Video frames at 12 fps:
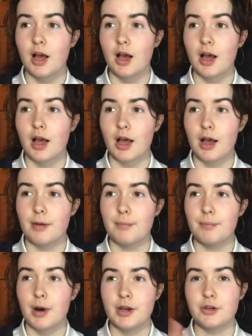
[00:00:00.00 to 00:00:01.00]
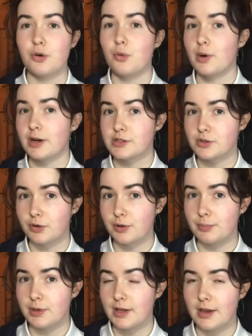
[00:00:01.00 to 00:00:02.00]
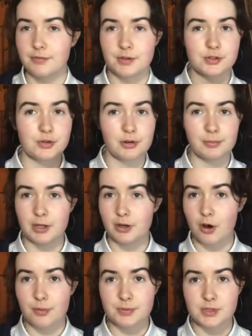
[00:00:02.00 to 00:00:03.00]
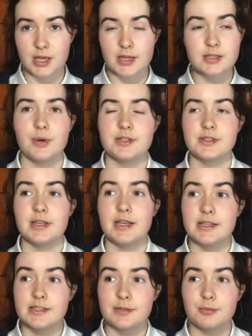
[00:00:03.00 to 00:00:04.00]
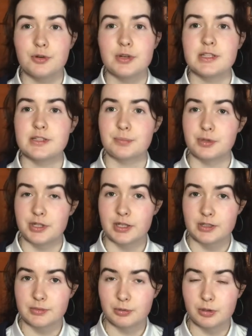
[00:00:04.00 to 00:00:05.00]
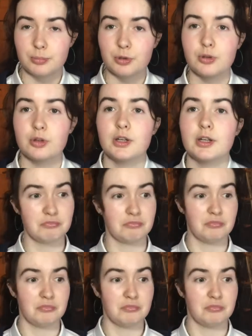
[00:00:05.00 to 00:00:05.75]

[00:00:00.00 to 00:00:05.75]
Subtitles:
I know what it's going to be if there's going to be an upset. It's an easy book, it's a predictable book.